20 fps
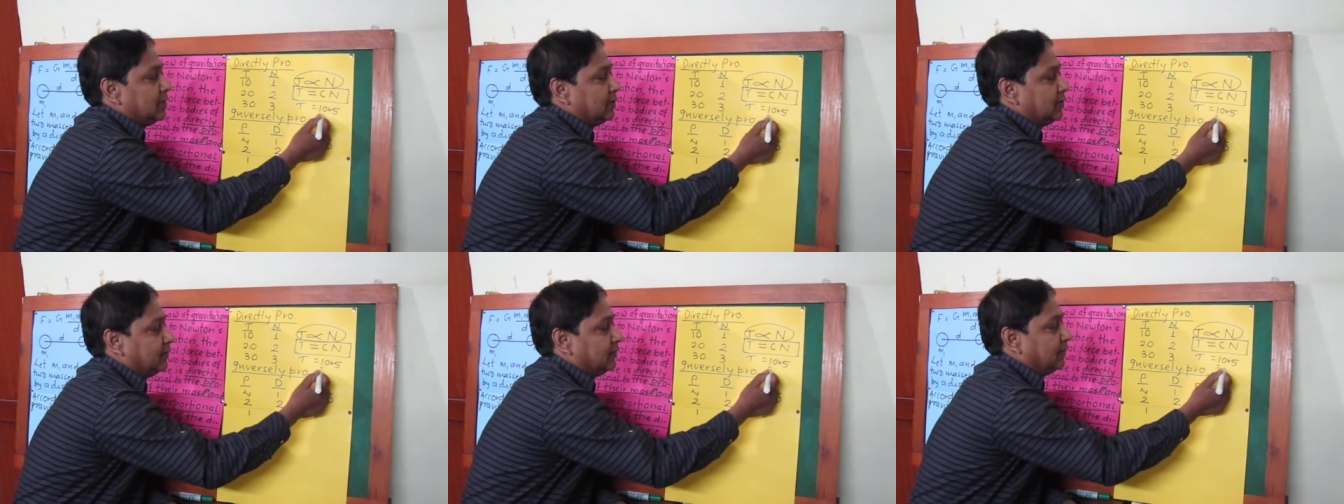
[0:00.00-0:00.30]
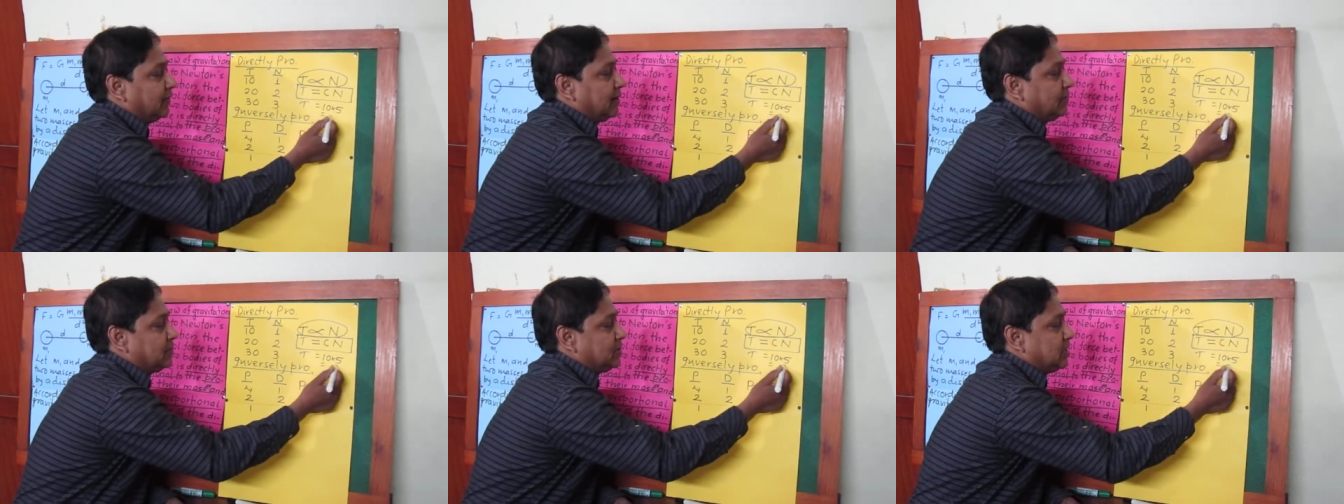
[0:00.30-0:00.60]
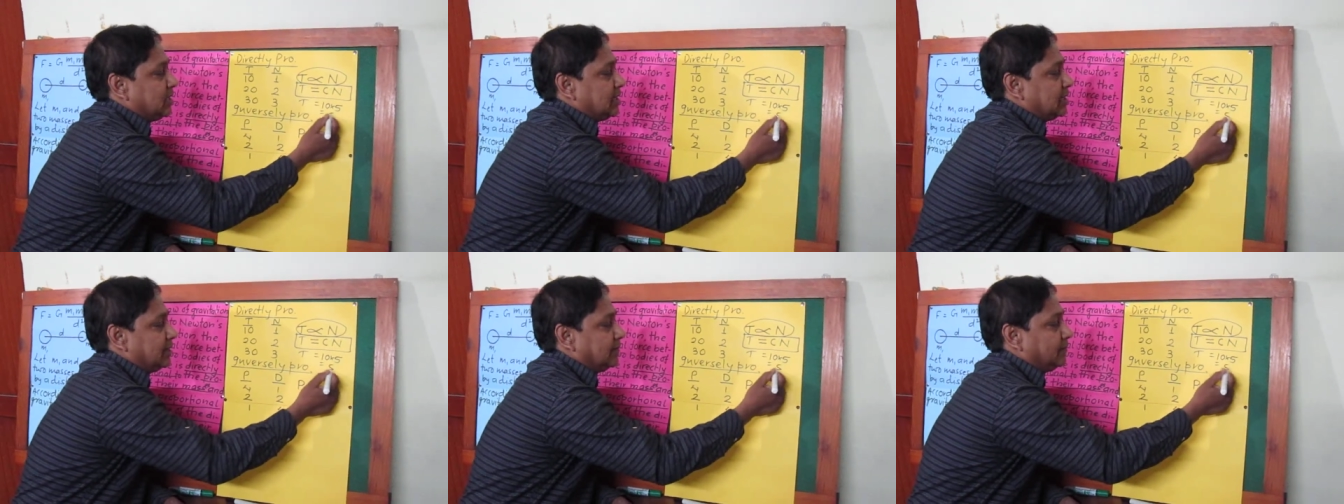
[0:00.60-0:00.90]

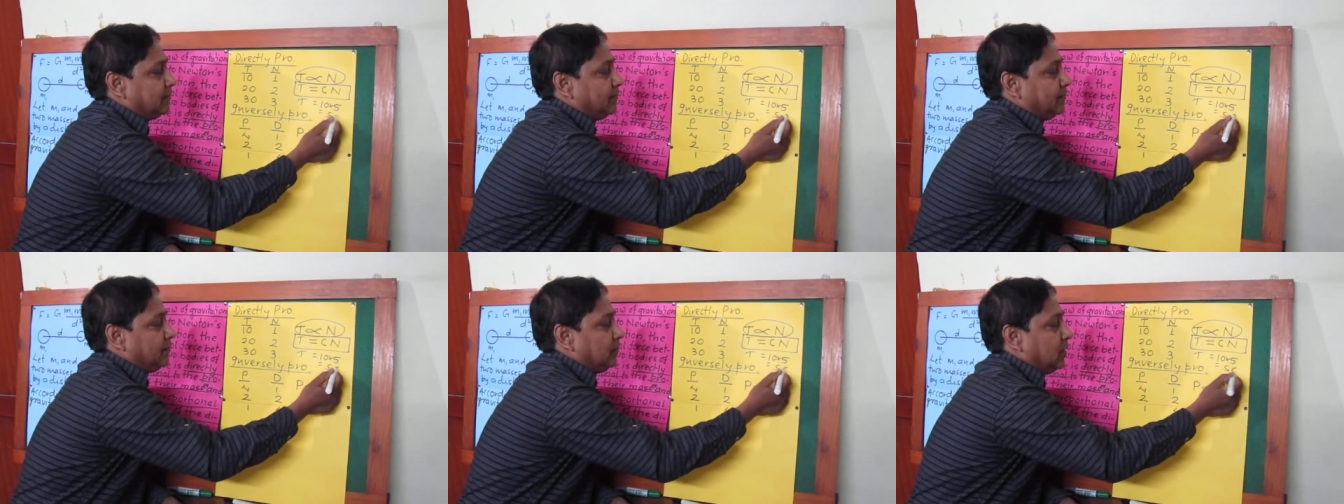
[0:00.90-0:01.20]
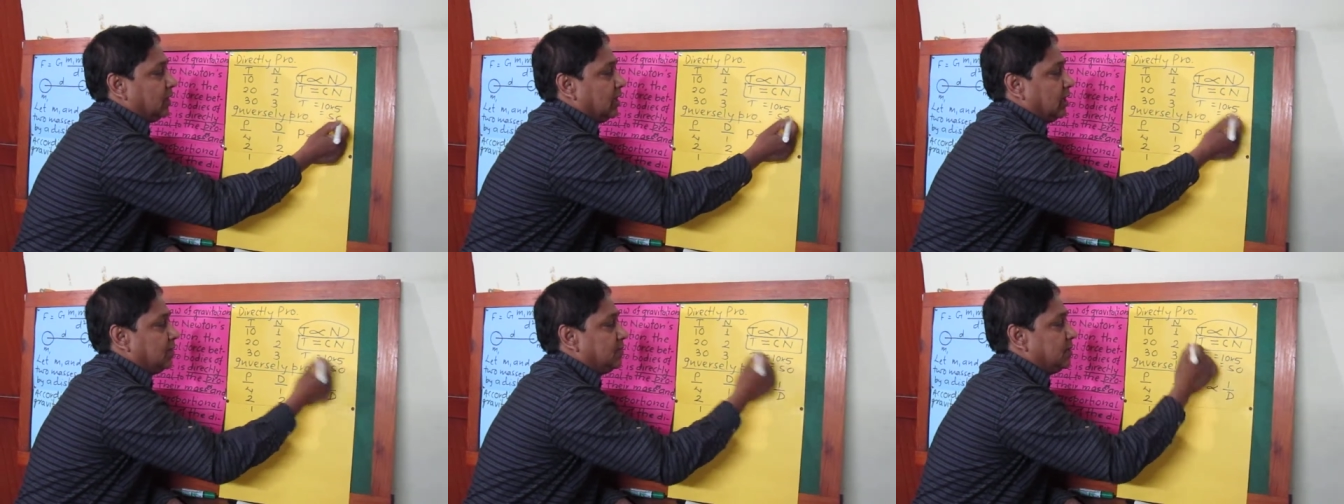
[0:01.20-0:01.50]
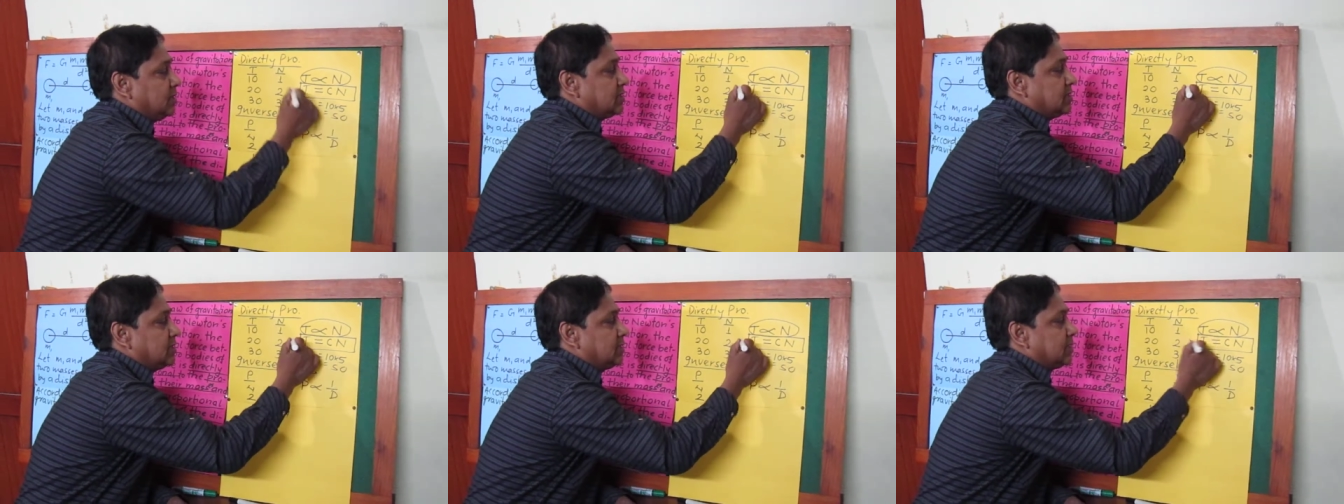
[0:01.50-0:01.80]
50. It
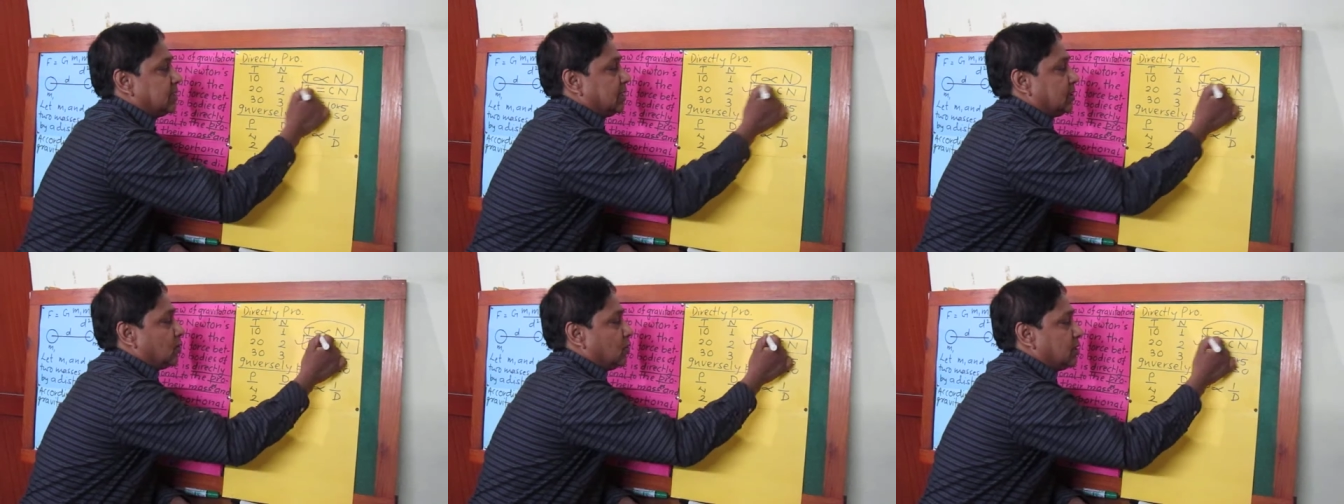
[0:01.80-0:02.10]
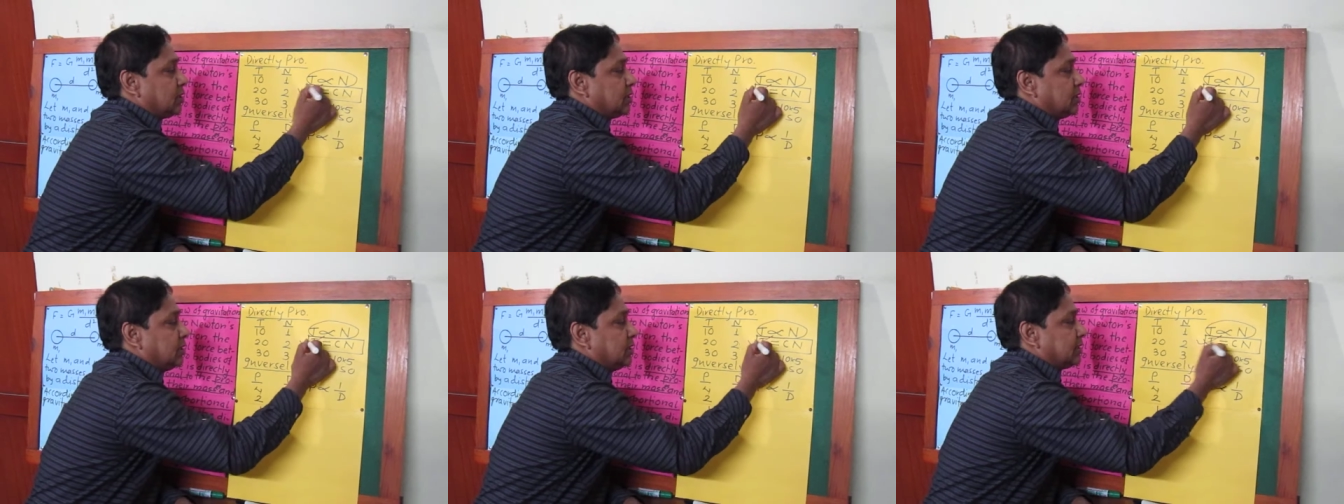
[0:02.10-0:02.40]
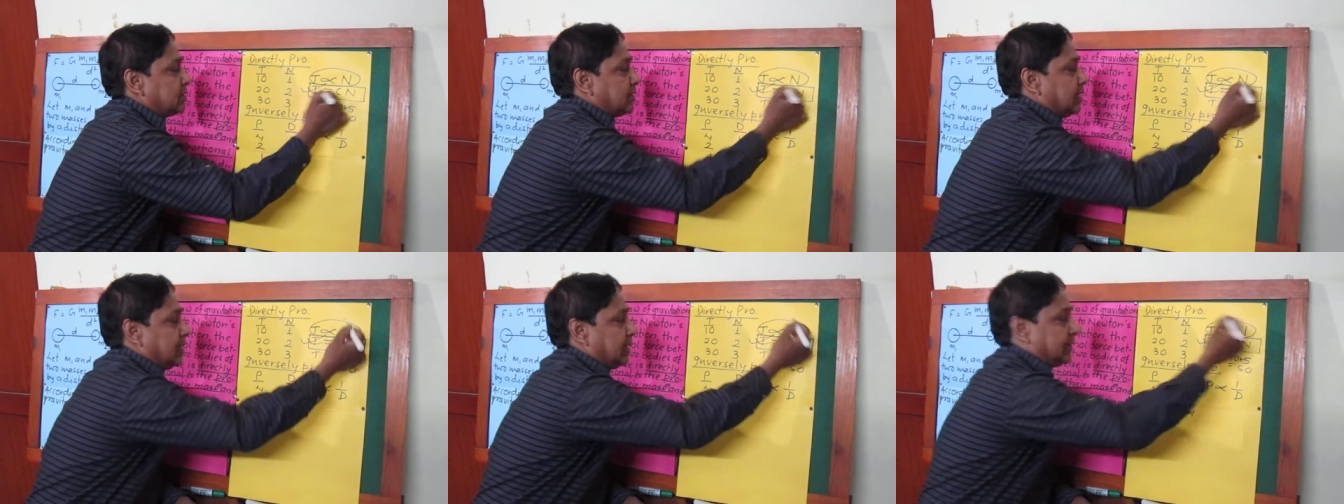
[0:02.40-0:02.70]
means this equation
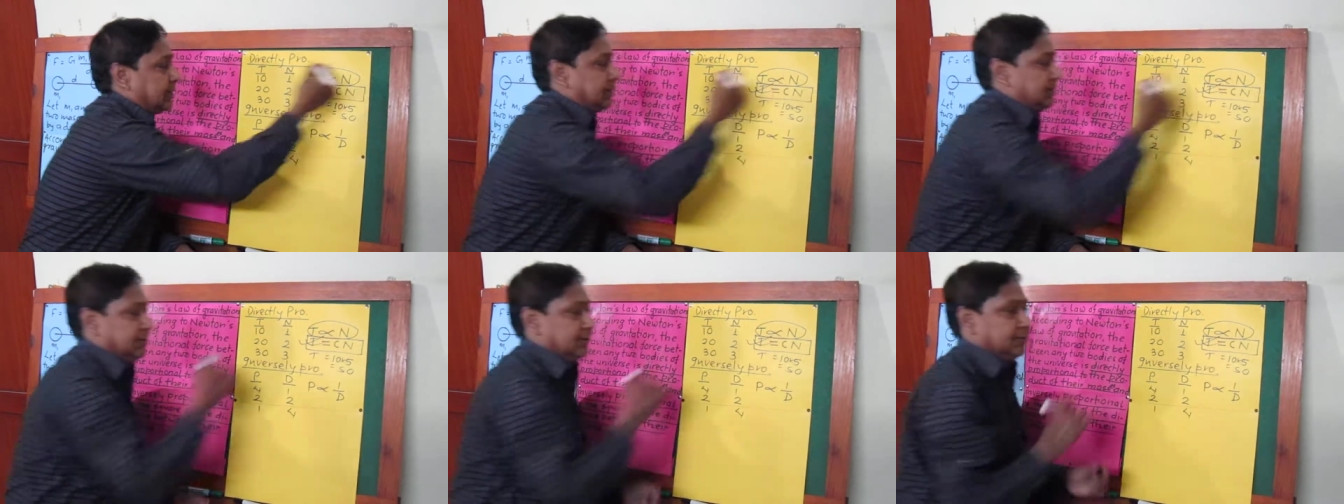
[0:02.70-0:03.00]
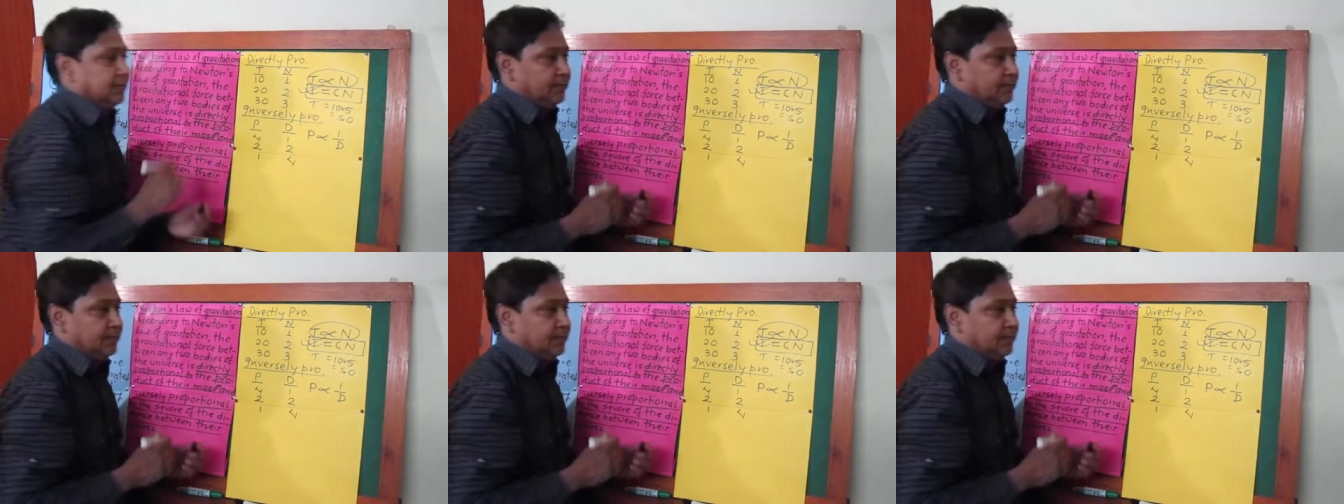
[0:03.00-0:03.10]
is correct.